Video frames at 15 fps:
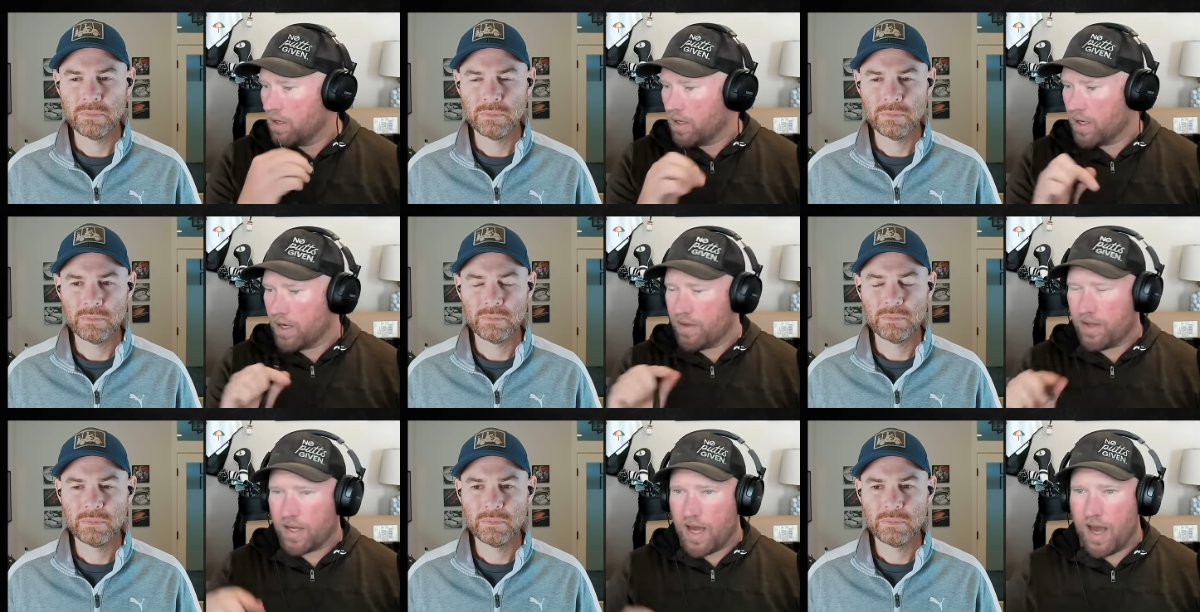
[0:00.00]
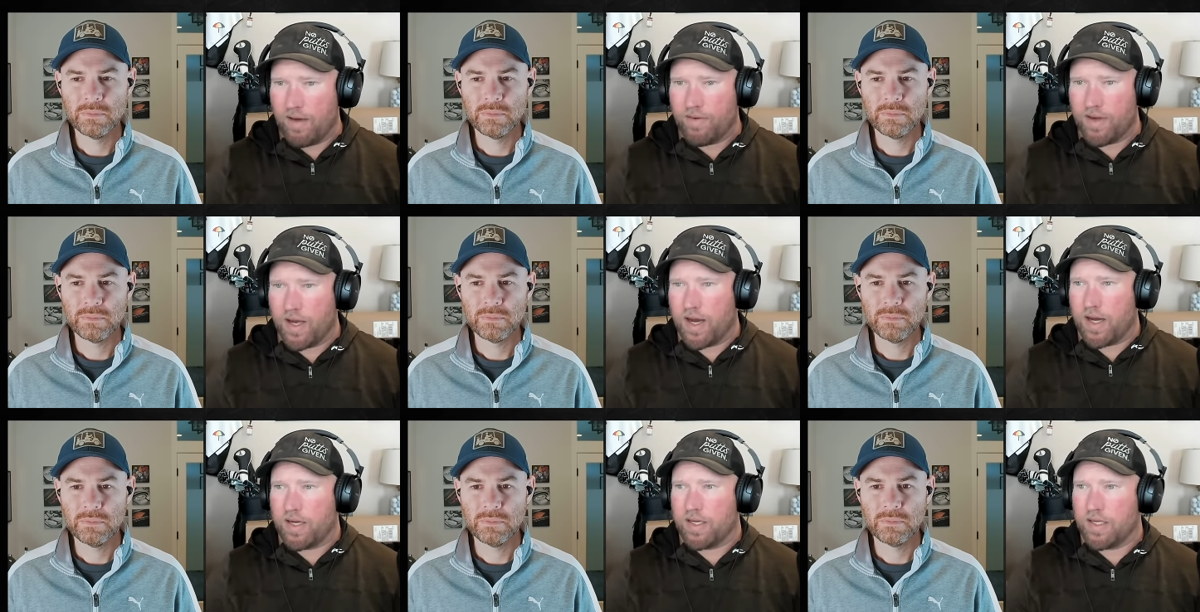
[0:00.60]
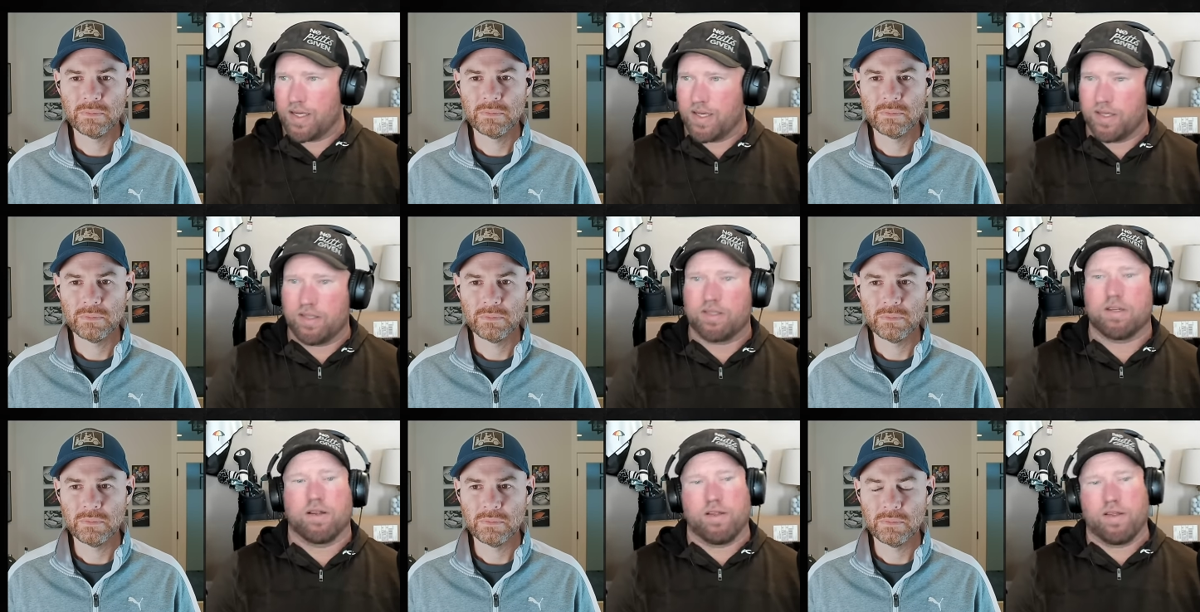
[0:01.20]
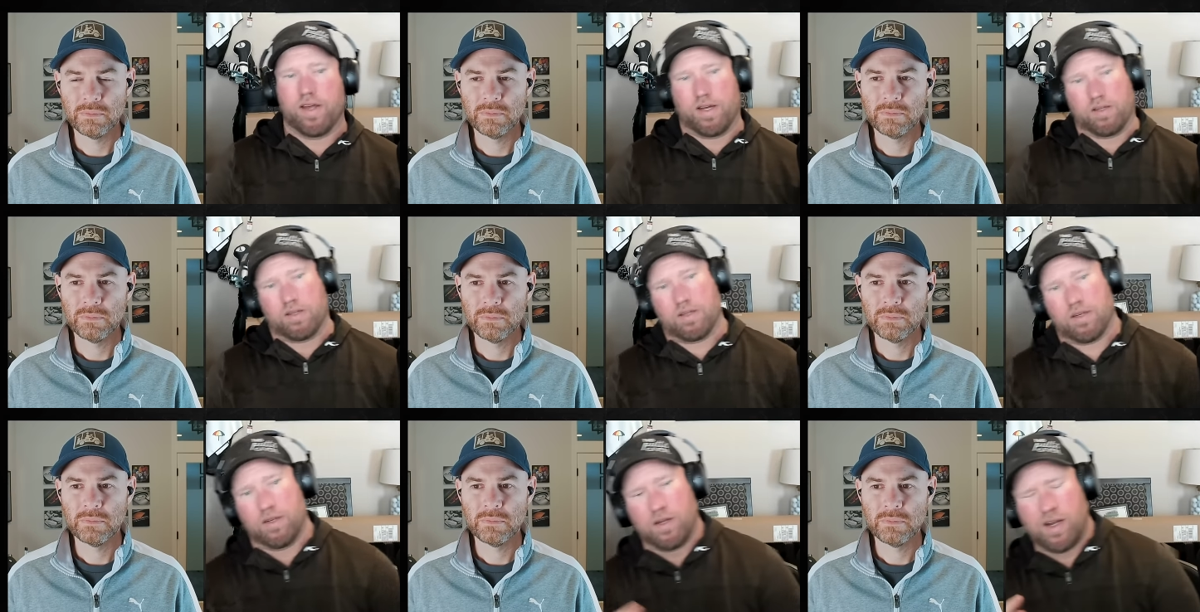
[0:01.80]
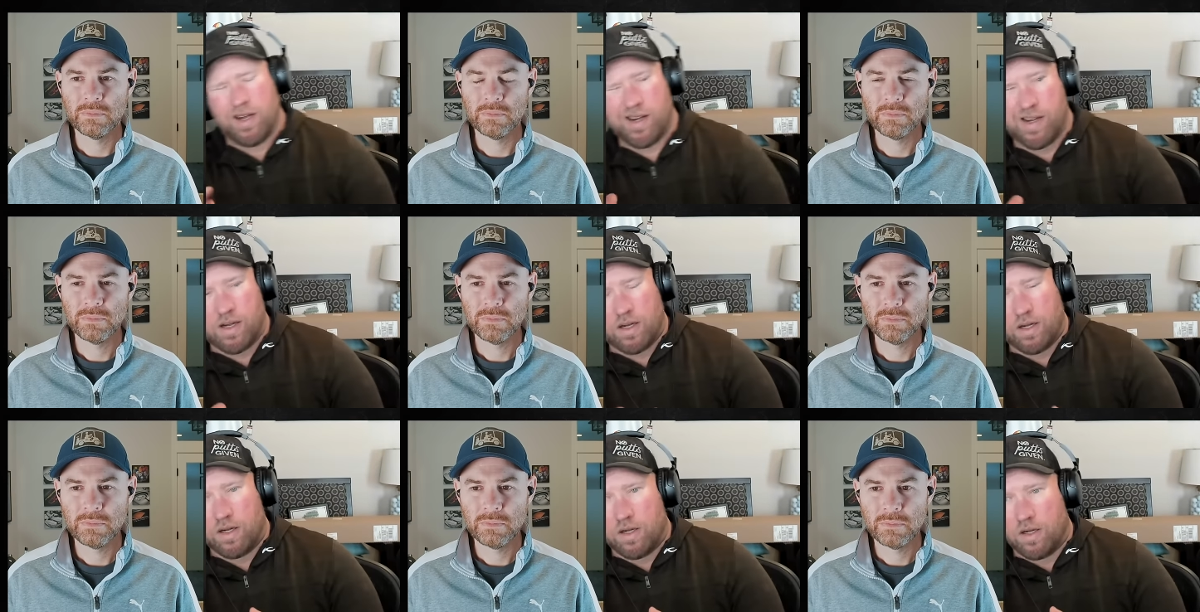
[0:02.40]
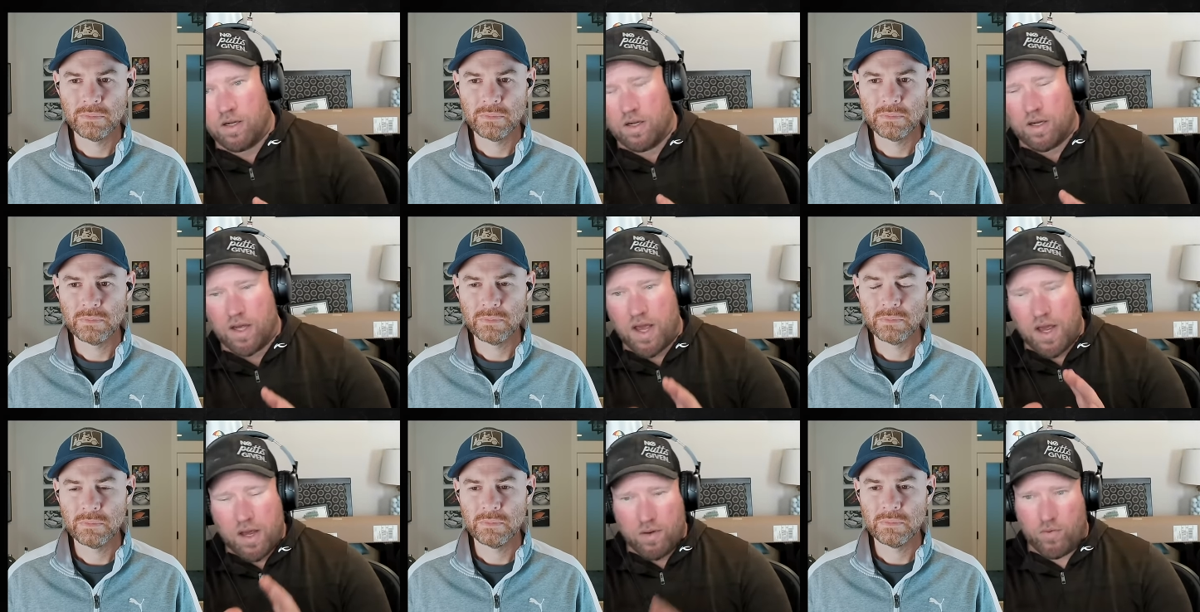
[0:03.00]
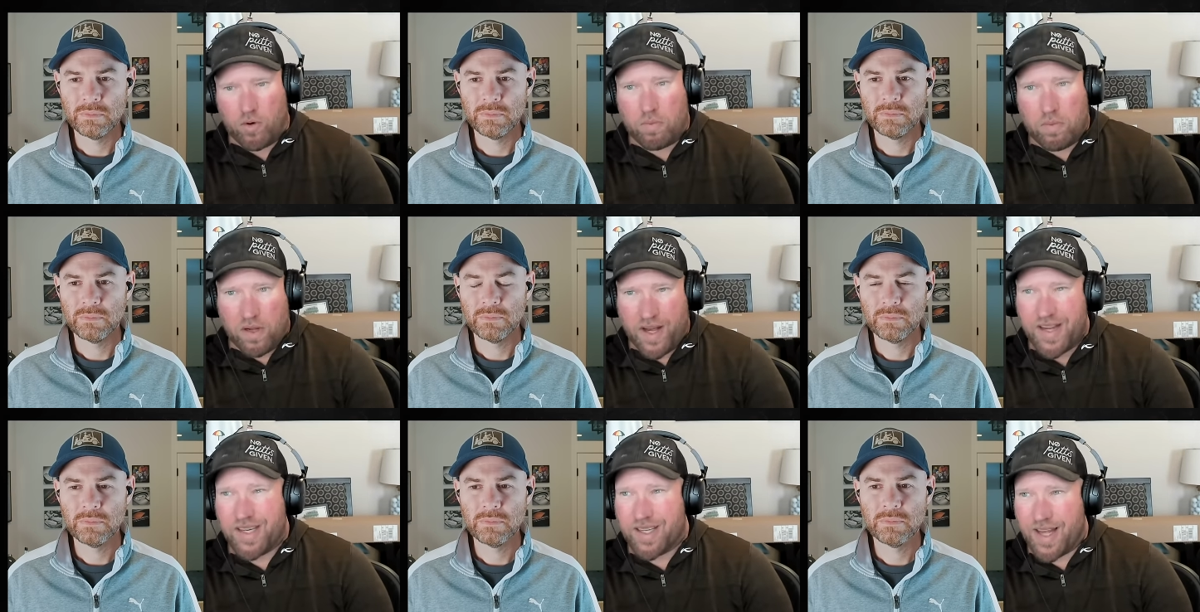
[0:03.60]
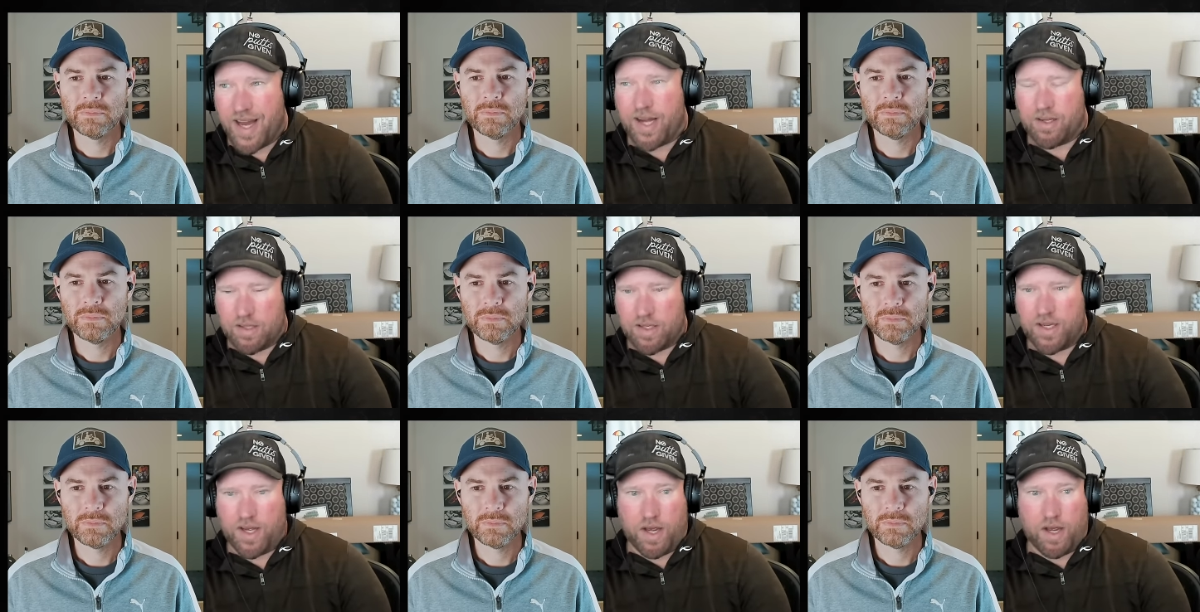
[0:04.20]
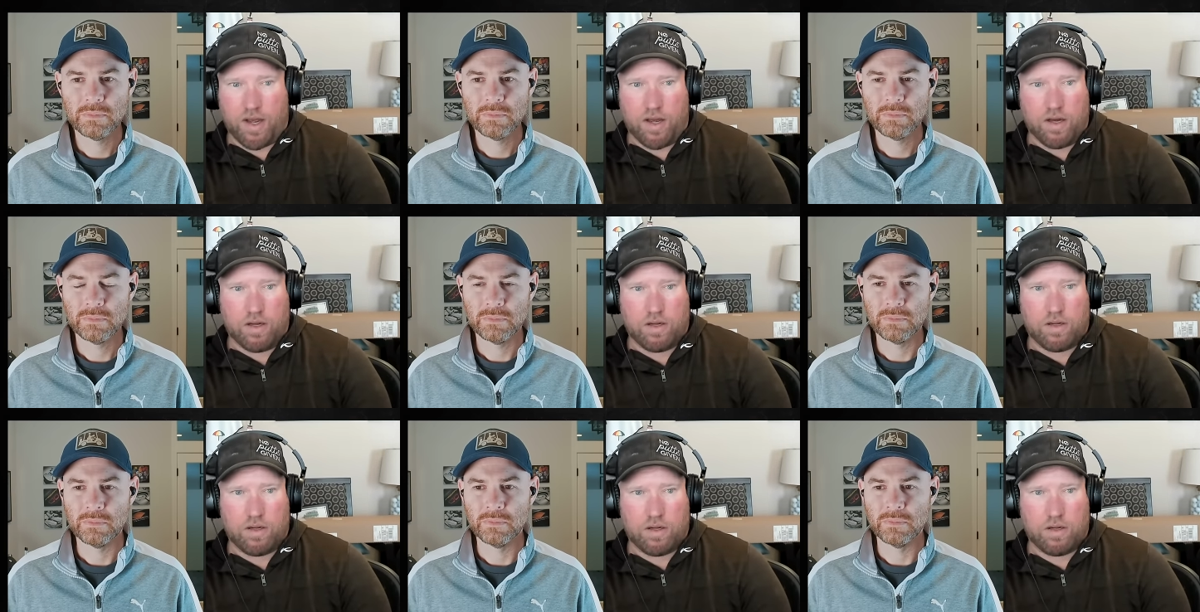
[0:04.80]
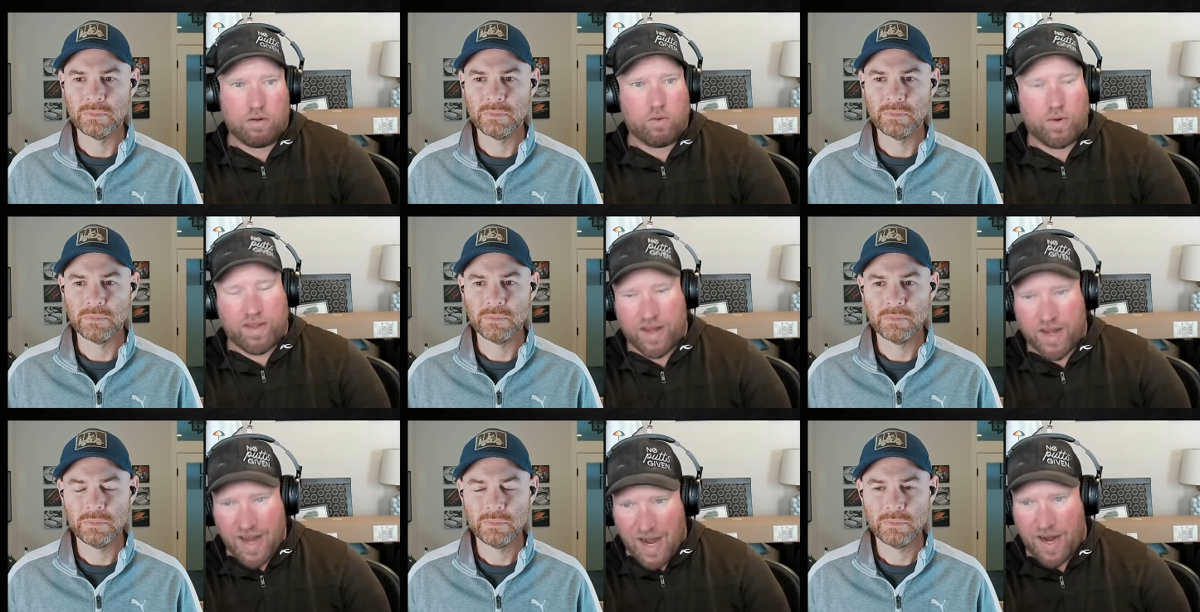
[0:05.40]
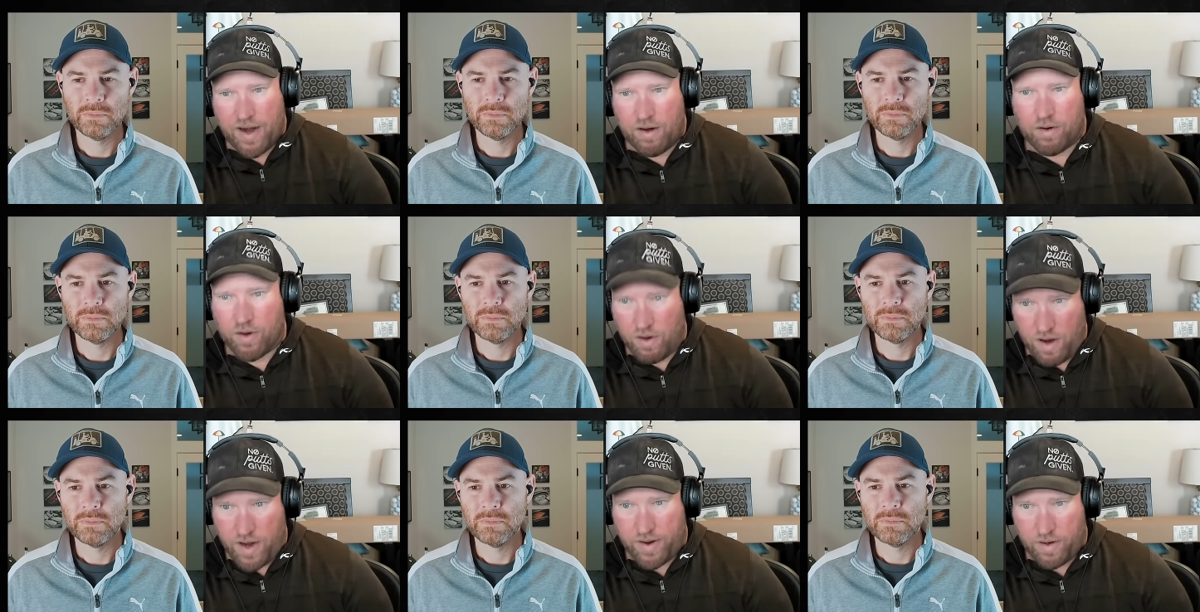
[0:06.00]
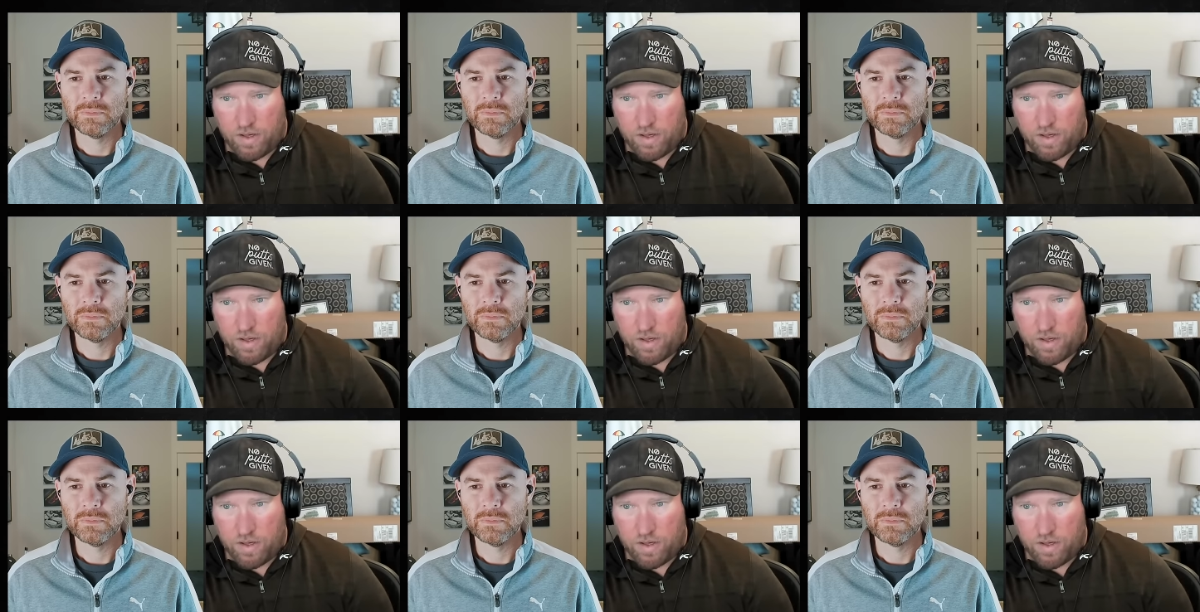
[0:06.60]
Speaker 1: and the caveat is this: he can replace that C with a higher grade